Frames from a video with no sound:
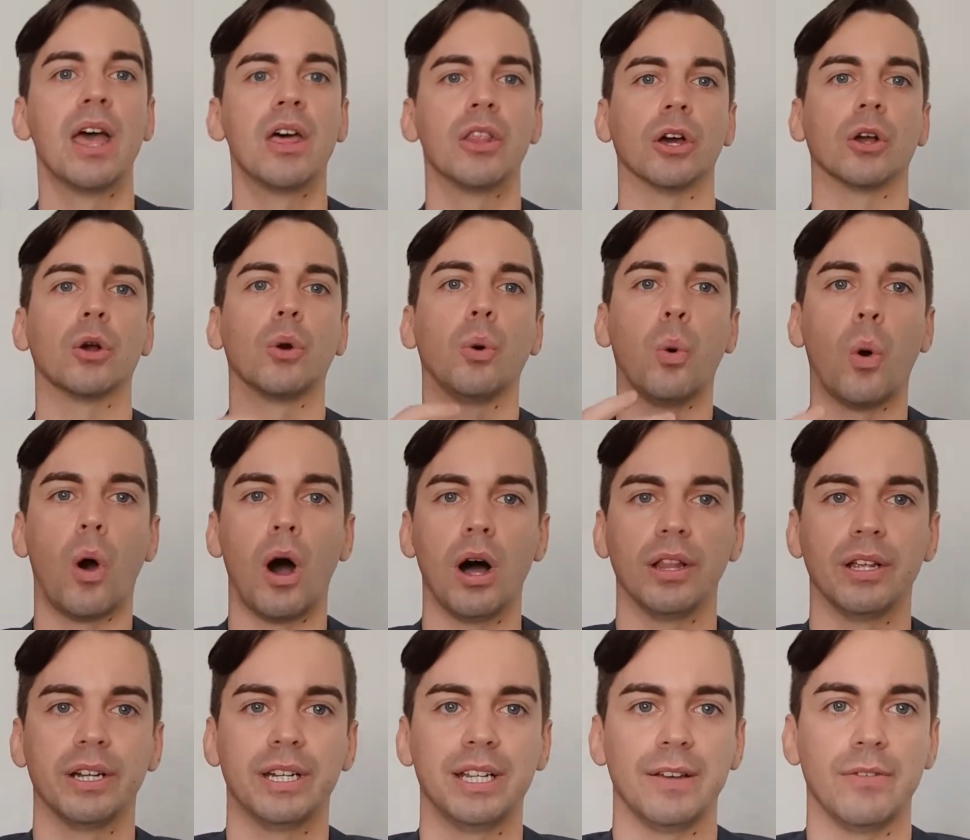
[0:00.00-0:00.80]
the
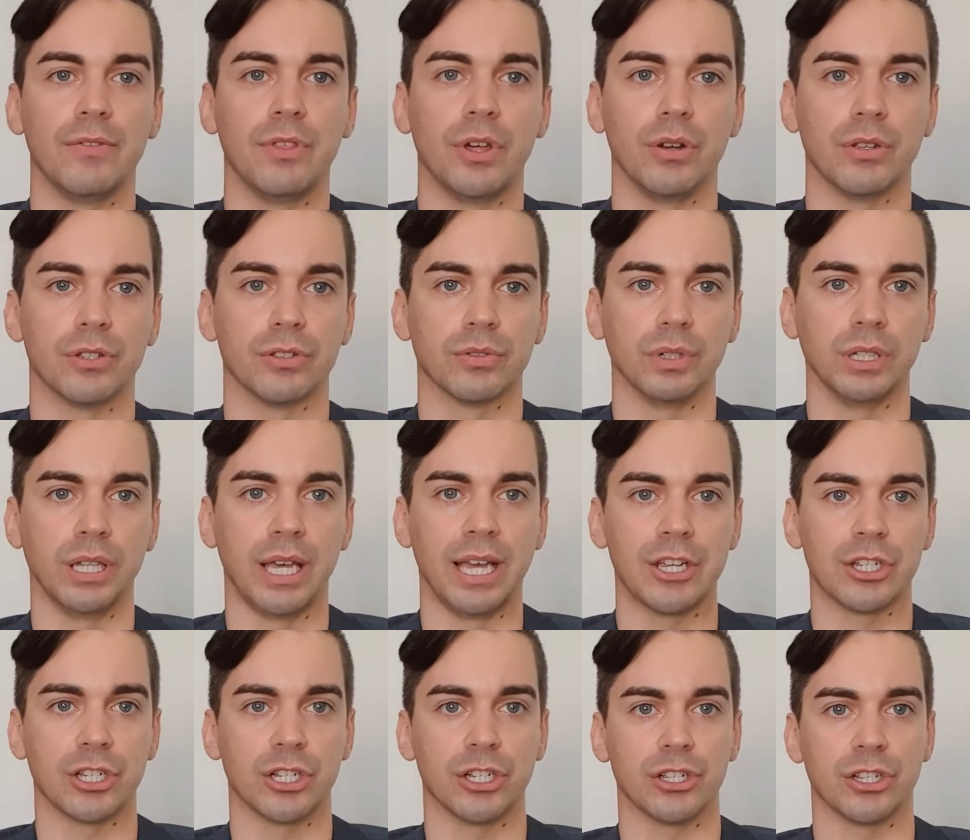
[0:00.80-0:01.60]
quality of those
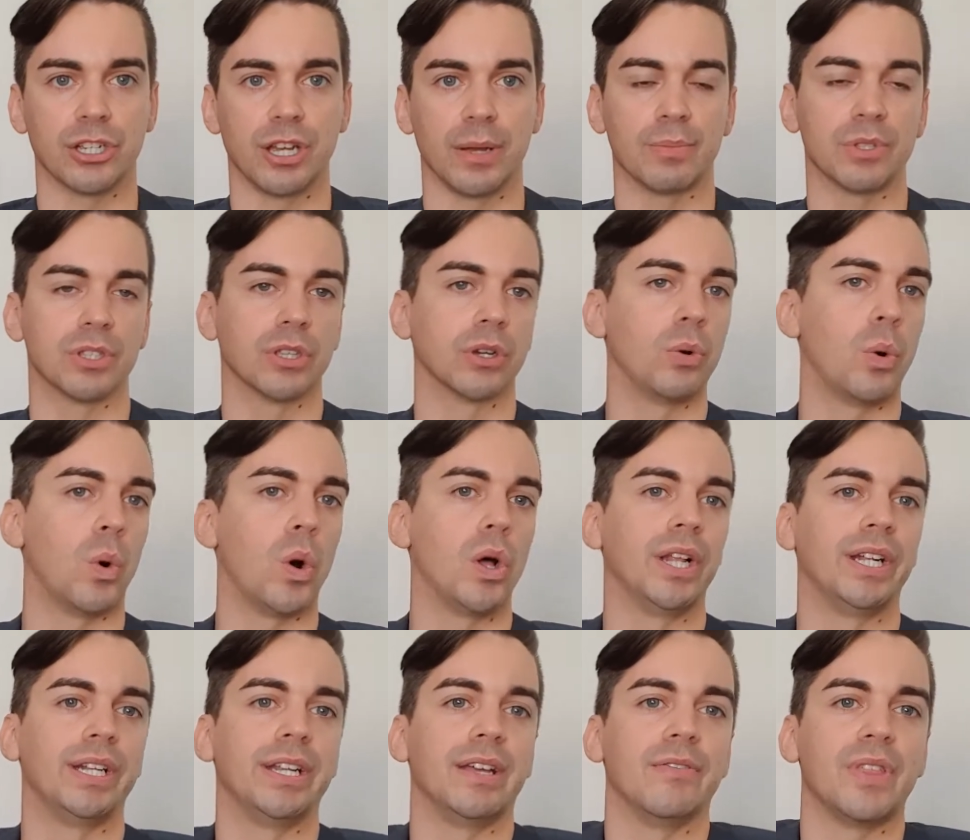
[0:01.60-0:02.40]
relationships, the
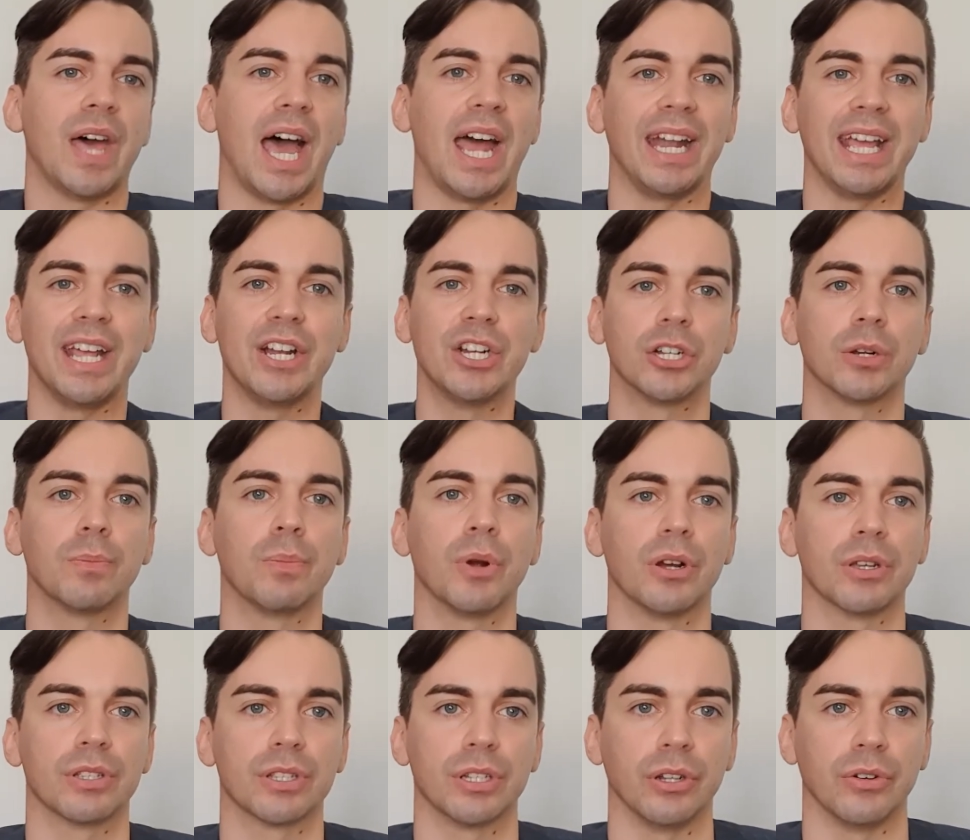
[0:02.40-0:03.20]
quality of that
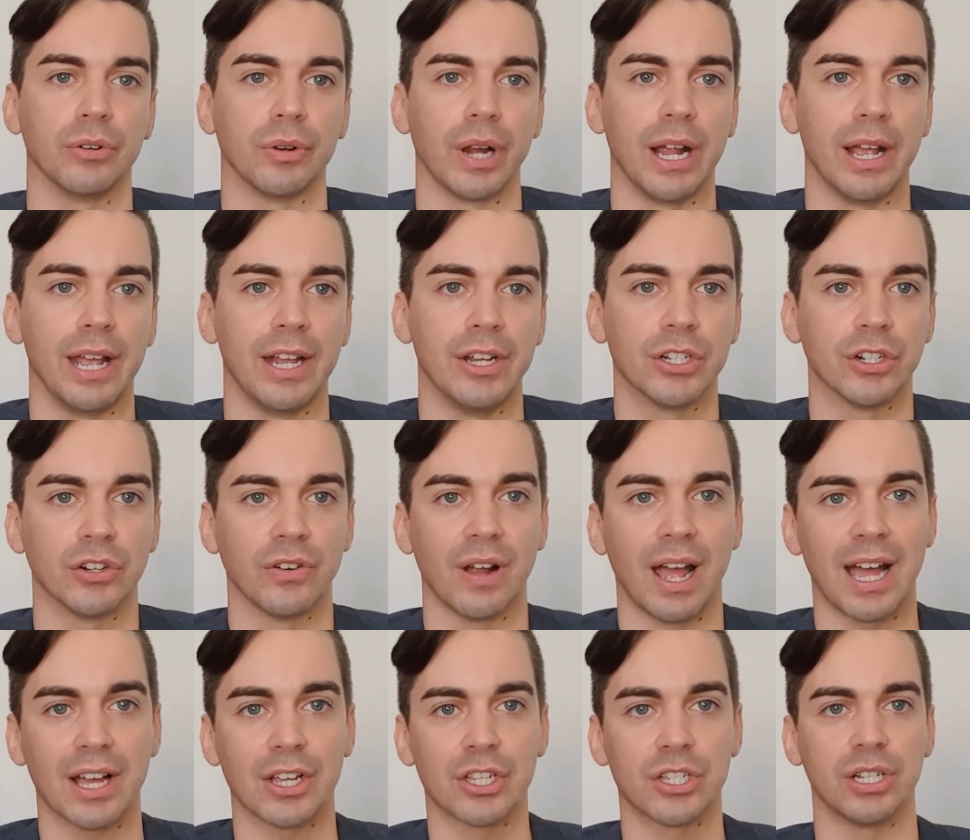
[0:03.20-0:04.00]
interpersonal
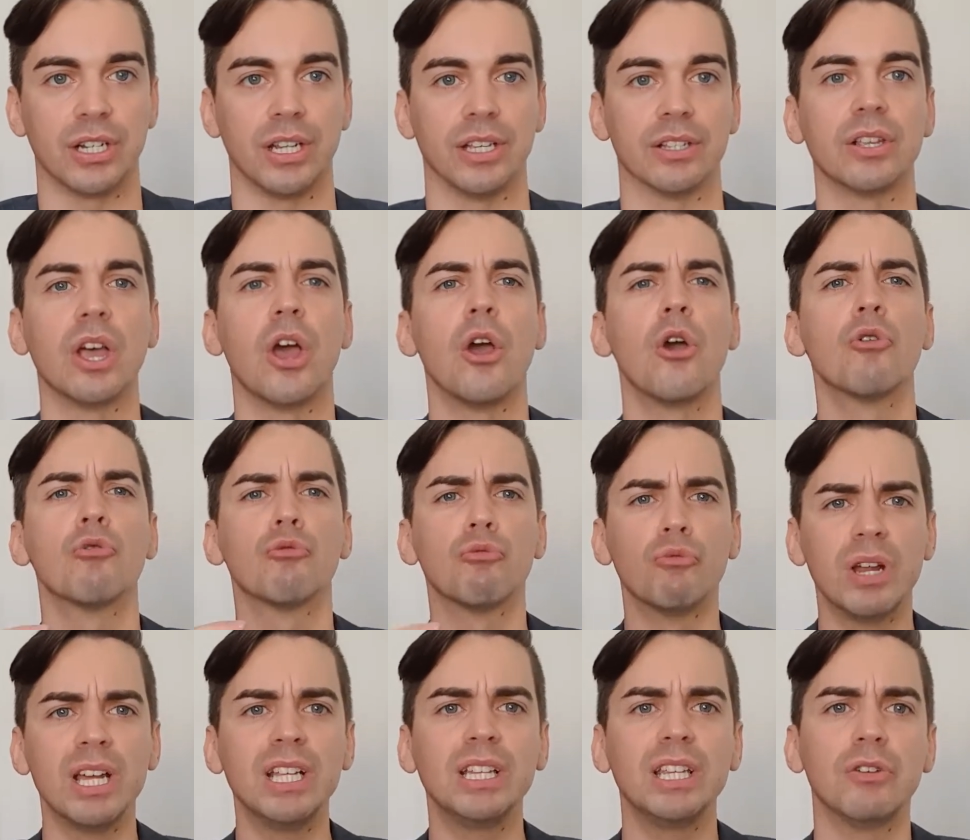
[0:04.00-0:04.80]
interaction is
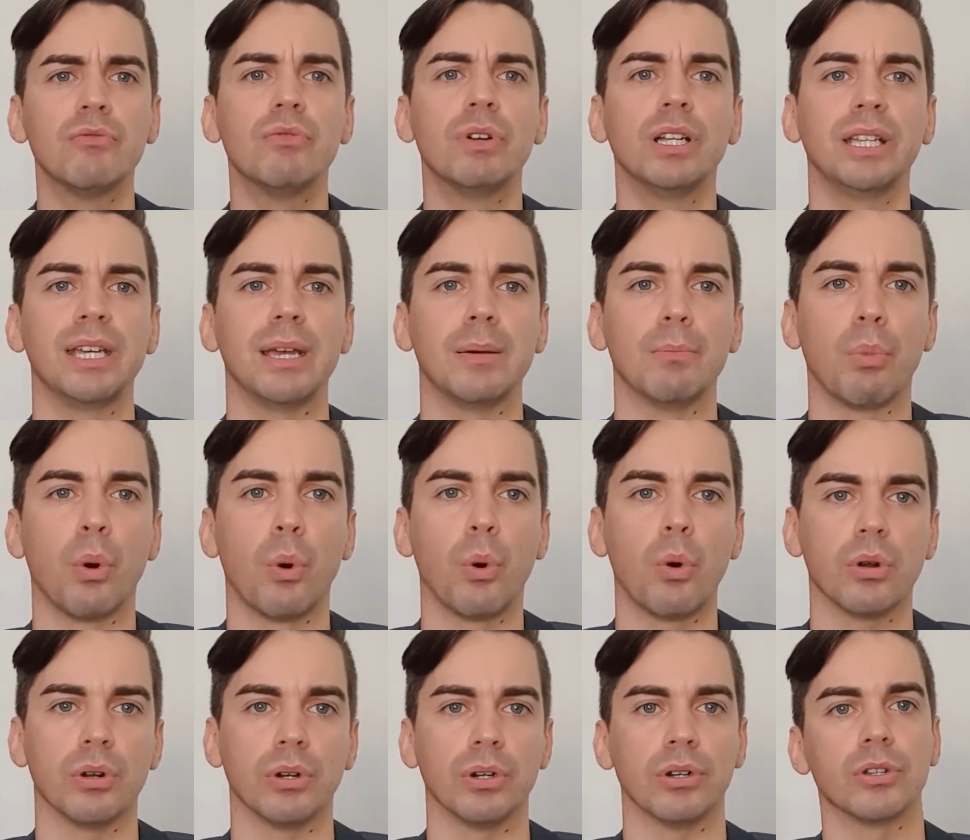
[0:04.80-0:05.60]
really, really
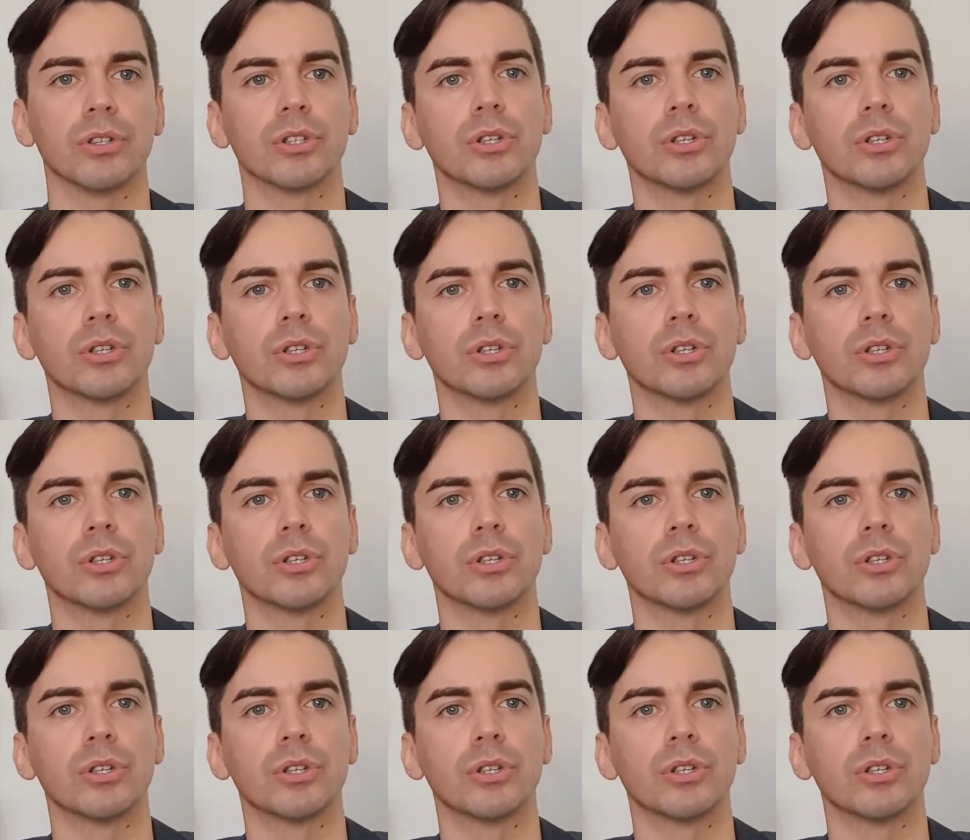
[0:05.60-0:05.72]
important.